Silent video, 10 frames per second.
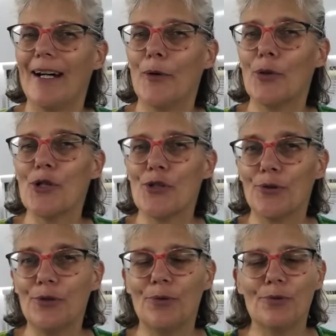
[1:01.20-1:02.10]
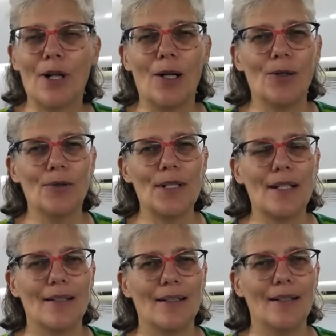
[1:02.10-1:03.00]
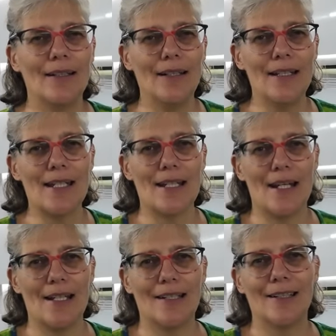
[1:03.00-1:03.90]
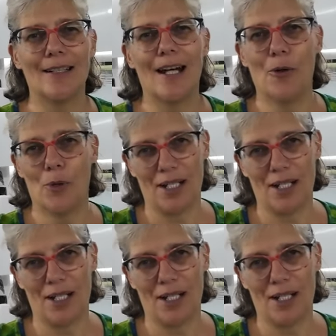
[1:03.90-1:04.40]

I will show you around inside our